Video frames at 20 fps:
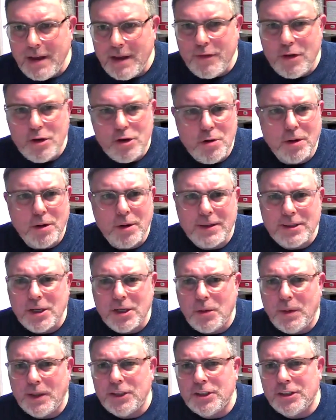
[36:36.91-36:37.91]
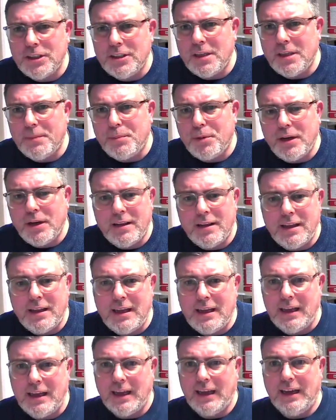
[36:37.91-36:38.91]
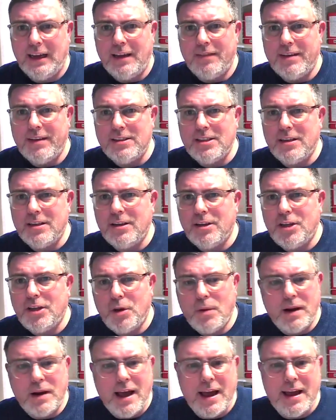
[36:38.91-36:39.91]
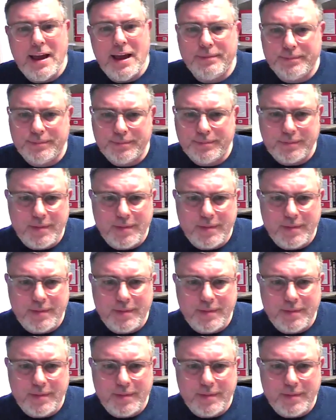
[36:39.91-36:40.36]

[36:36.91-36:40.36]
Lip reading: If you do want to ask a question, you can put it in there's a Q&A